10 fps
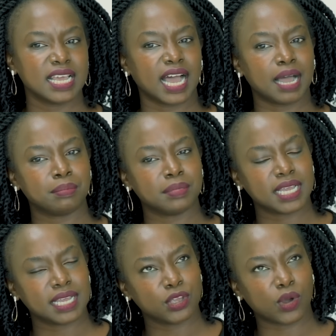um,
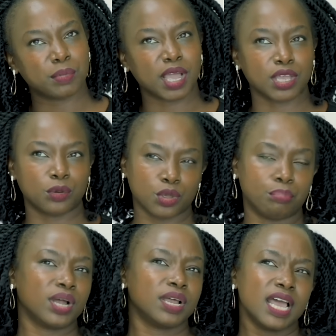your, your
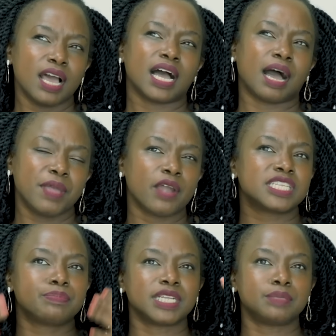bo
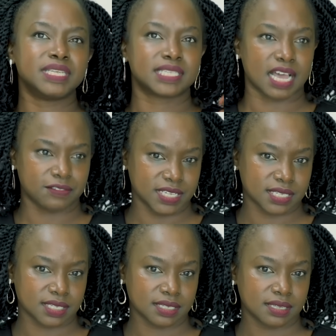appearance may be surface,